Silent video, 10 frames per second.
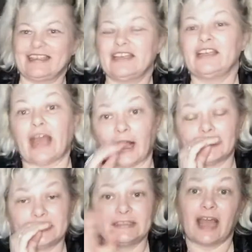Now,
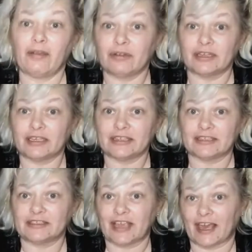she's not real good at
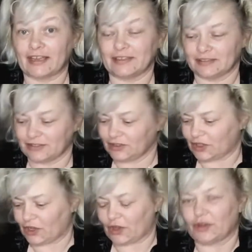this yet.
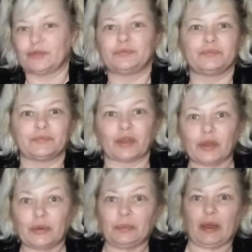So,
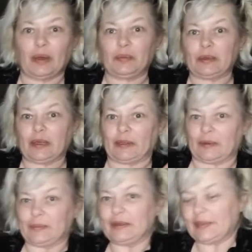but we'll get
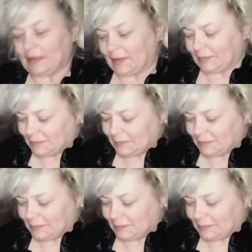there. We'll get there.